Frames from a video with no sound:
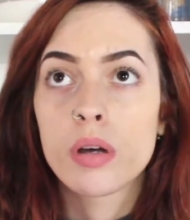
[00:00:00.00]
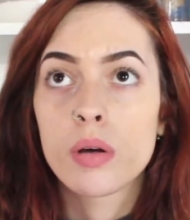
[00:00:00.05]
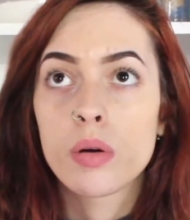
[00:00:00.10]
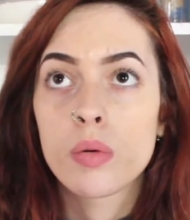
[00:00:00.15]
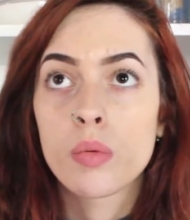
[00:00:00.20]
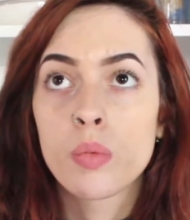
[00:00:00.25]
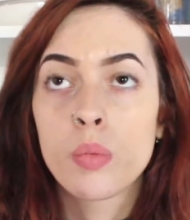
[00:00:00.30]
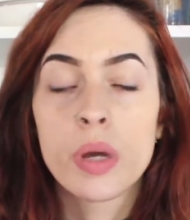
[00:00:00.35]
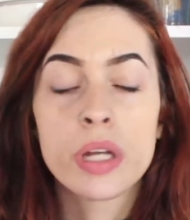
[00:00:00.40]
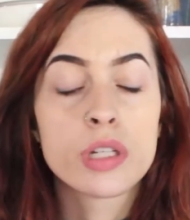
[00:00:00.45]

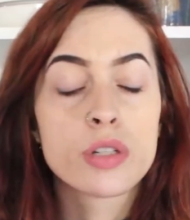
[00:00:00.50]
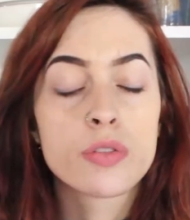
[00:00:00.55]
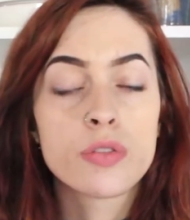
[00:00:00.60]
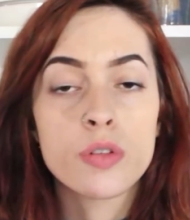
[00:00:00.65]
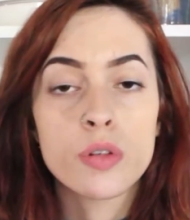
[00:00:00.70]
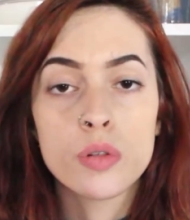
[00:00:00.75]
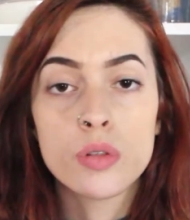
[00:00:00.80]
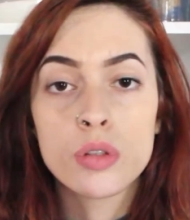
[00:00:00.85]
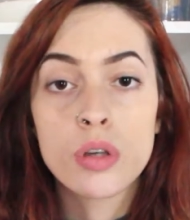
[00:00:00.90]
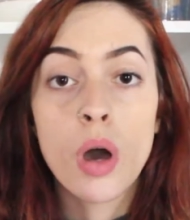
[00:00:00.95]
which
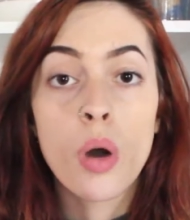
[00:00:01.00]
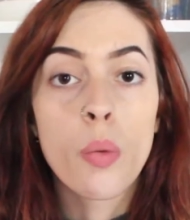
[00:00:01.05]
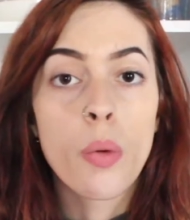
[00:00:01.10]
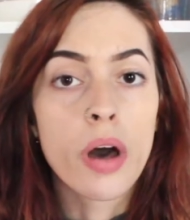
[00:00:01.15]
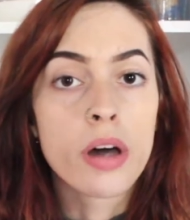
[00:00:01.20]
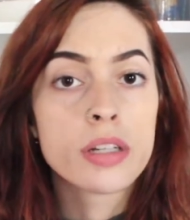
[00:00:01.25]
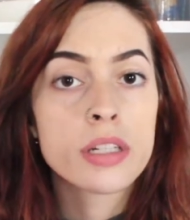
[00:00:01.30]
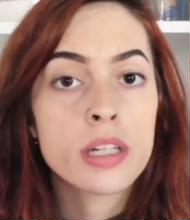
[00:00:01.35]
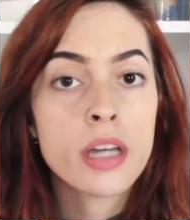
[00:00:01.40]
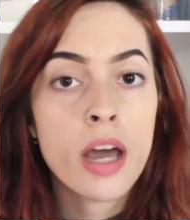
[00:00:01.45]
foods go
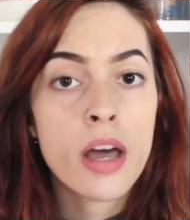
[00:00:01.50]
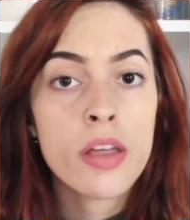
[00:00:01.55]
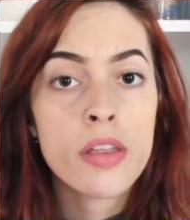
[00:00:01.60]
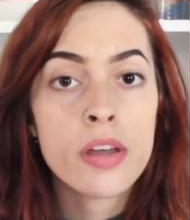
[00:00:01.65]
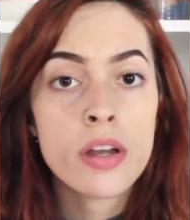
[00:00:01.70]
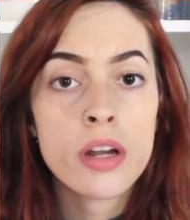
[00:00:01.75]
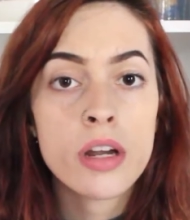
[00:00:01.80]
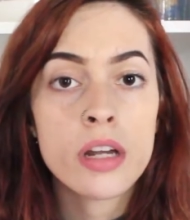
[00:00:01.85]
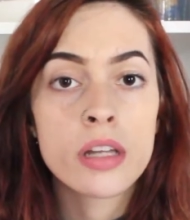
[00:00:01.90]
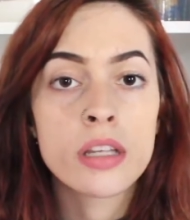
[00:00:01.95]
well
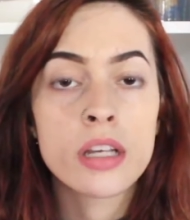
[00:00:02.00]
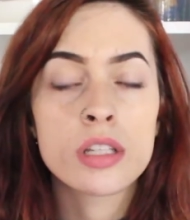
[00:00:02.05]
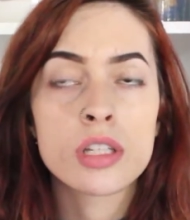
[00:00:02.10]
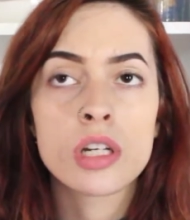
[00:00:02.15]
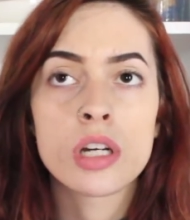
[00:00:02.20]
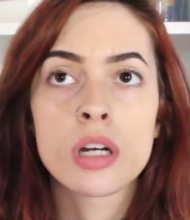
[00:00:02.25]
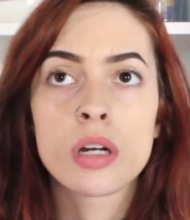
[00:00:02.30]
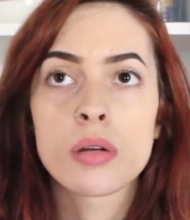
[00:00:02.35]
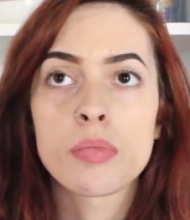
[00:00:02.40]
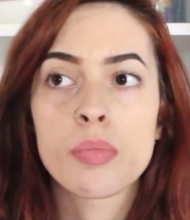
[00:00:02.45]
together, and these
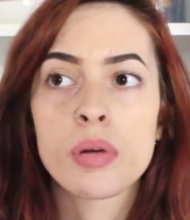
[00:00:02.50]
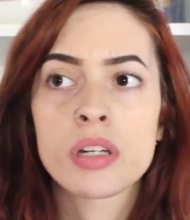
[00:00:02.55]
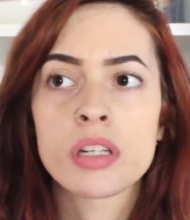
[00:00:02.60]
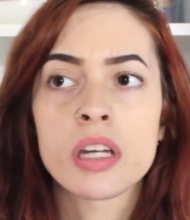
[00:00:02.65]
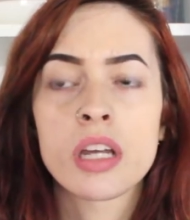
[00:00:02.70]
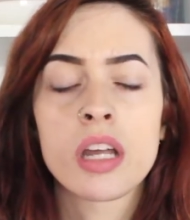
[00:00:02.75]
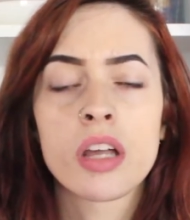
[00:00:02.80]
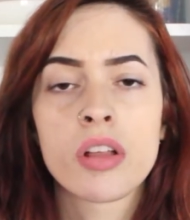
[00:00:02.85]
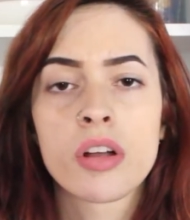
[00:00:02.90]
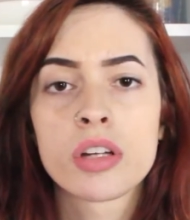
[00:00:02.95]
are
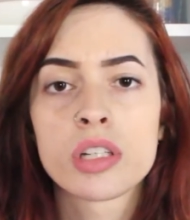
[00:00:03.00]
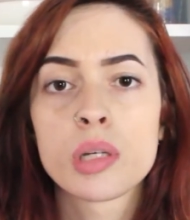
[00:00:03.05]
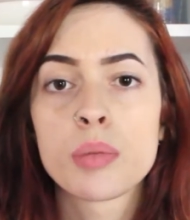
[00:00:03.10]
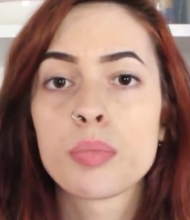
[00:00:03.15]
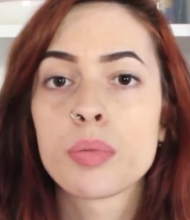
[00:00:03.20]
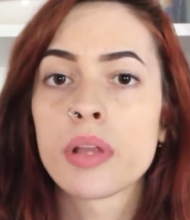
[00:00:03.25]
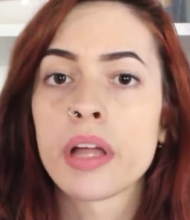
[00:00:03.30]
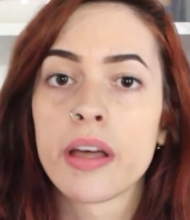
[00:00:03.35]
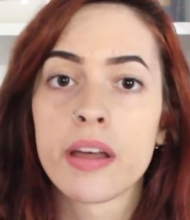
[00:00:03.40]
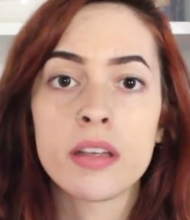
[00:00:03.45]
particular to
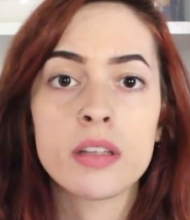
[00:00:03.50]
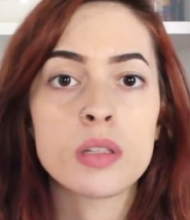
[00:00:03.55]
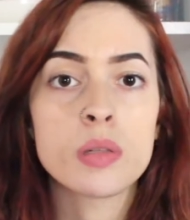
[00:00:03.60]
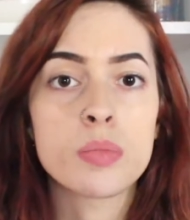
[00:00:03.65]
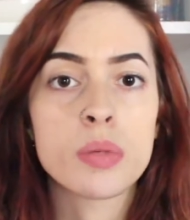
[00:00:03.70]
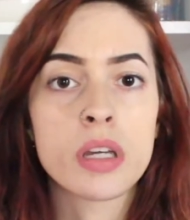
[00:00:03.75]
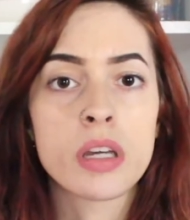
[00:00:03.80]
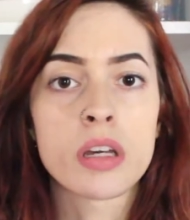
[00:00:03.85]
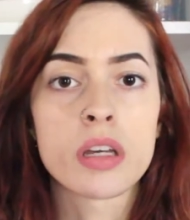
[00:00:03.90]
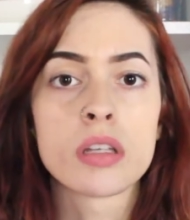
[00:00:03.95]
plants
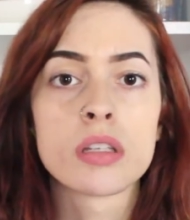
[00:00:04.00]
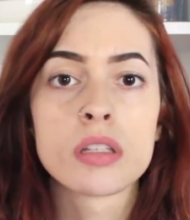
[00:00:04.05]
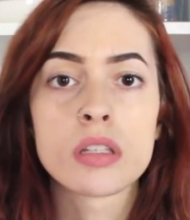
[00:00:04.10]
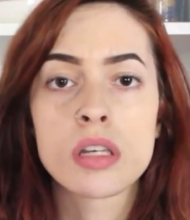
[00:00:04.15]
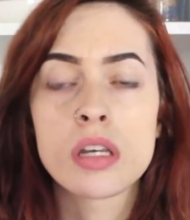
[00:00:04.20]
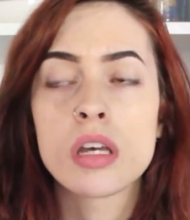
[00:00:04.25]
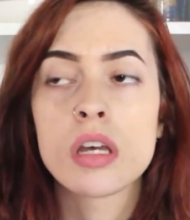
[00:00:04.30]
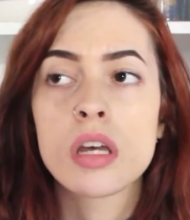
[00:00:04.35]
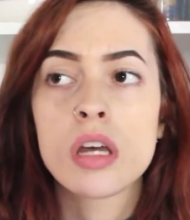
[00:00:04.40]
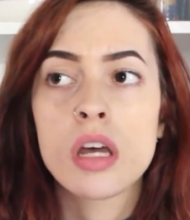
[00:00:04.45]
because
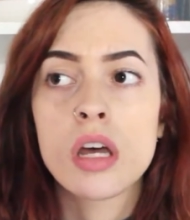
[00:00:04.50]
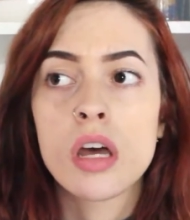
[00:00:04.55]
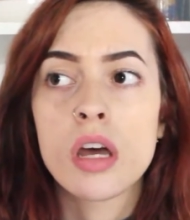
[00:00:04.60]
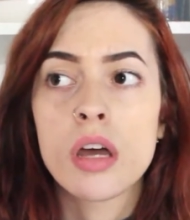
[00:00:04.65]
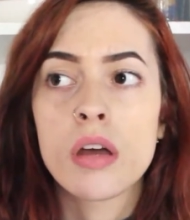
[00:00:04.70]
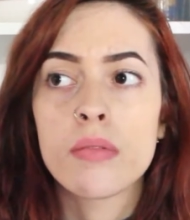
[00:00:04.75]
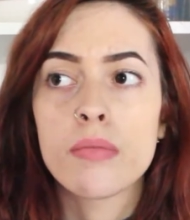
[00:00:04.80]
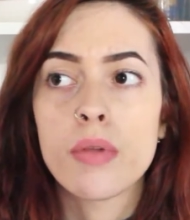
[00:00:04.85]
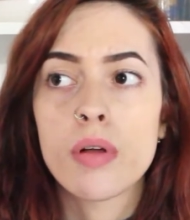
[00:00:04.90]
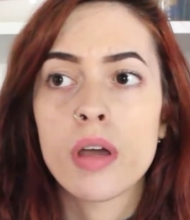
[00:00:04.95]

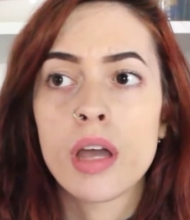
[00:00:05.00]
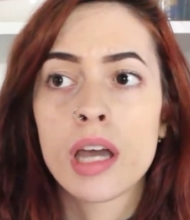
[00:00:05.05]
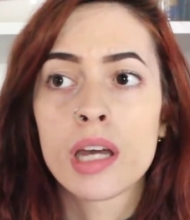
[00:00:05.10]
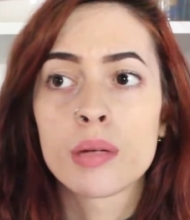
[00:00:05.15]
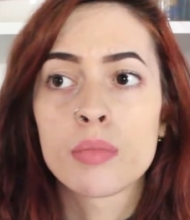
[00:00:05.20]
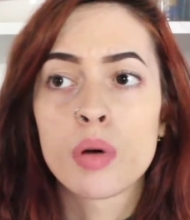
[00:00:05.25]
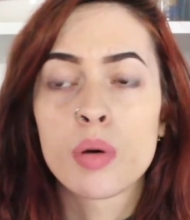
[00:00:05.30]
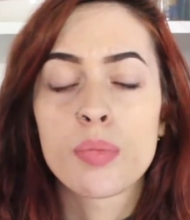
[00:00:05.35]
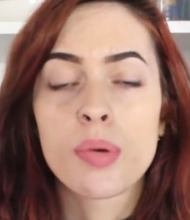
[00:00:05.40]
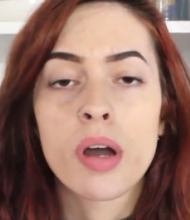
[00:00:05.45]

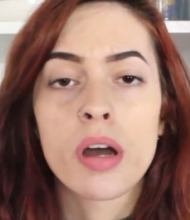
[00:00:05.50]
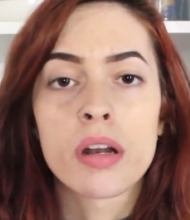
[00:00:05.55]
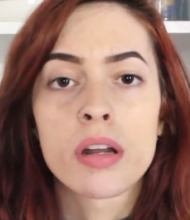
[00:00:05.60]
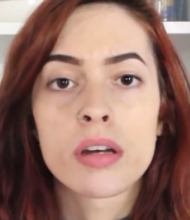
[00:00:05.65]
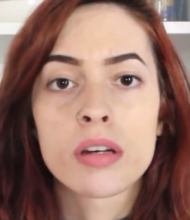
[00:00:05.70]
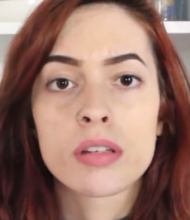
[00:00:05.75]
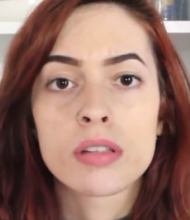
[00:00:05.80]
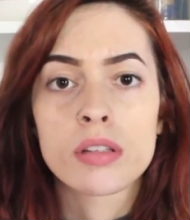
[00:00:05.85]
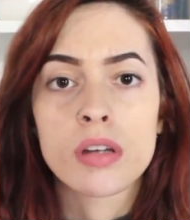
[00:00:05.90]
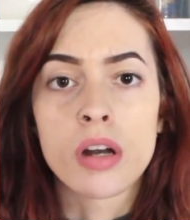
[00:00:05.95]
animal
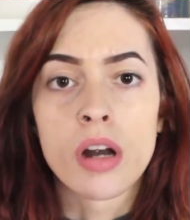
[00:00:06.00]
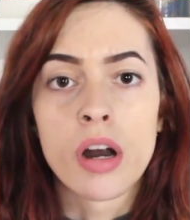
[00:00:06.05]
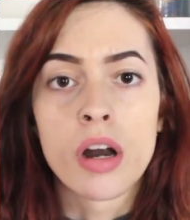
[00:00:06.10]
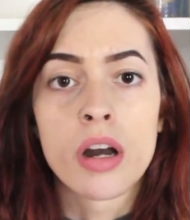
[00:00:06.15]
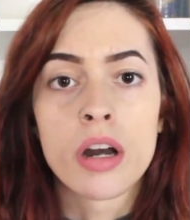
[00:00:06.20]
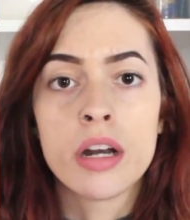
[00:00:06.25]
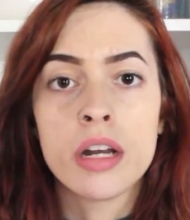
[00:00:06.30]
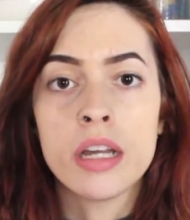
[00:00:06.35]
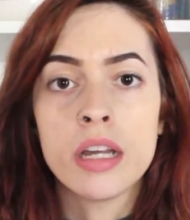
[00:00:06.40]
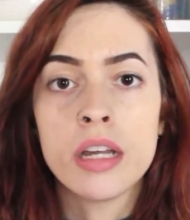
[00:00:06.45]
products are
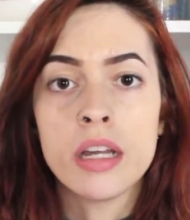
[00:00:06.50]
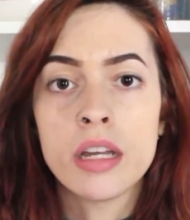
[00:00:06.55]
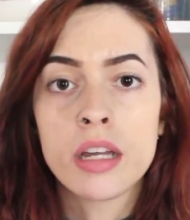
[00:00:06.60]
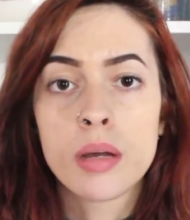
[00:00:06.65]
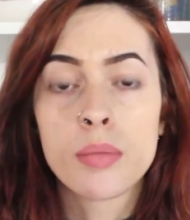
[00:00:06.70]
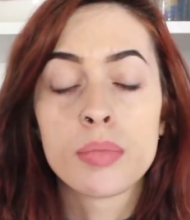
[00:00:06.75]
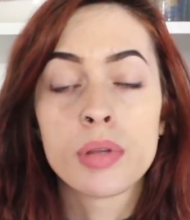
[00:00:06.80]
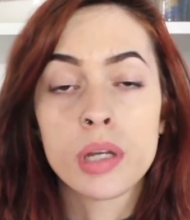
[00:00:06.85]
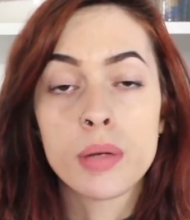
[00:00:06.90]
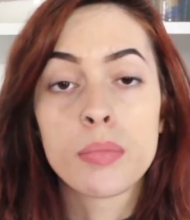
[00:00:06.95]
already
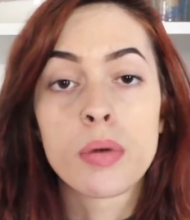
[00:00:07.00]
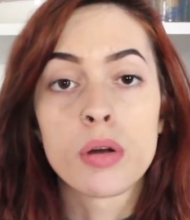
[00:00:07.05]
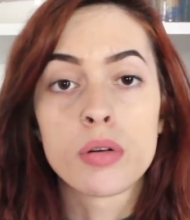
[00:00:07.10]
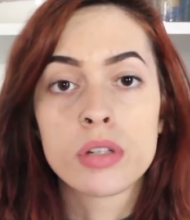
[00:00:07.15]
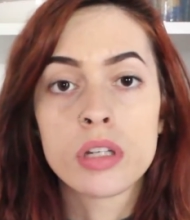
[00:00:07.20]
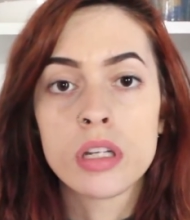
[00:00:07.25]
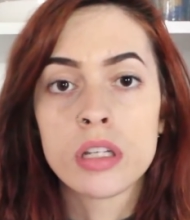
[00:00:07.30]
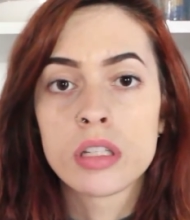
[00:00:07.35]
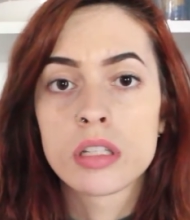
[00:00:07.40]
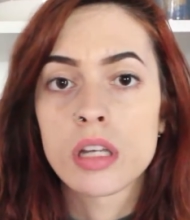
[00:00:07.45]
complete
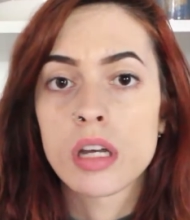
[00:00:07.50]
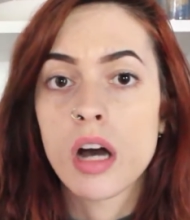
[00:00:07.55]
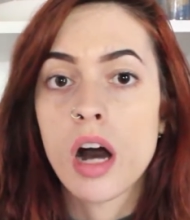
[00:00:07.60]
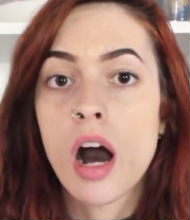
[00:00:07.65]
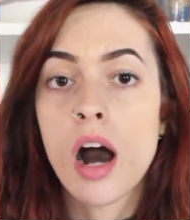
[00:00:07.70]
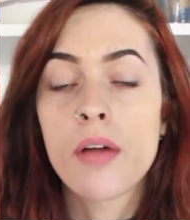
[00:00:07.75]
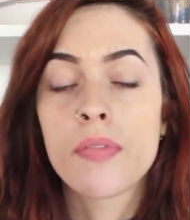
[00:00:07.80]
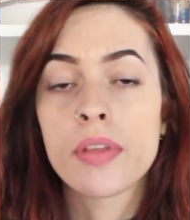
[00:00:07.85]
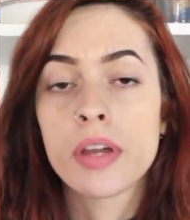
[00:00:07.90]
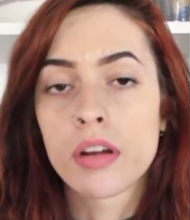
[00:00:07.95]
proteins
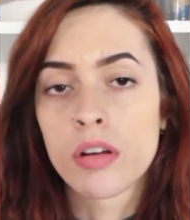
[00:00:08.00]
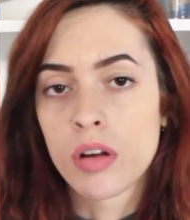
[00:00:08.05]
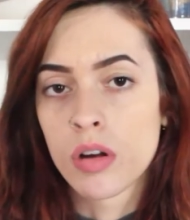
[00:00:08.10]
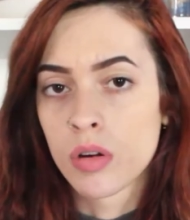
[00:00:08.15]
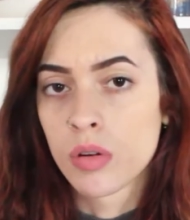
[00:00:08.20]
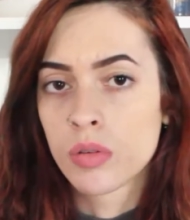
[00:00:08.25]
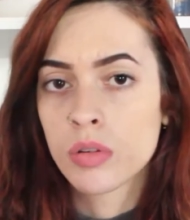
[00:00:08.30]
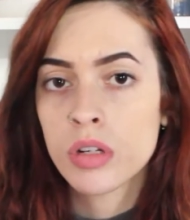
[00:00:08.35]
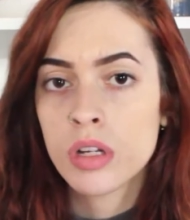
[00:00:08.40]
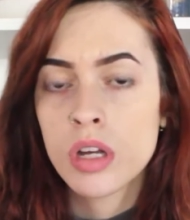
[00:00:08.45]
on their
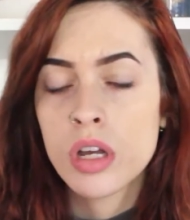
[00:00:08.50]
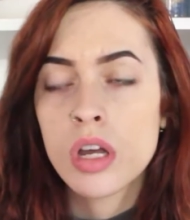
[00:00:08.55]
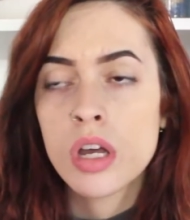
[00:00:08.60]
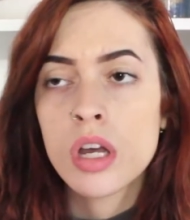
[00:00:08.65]
own.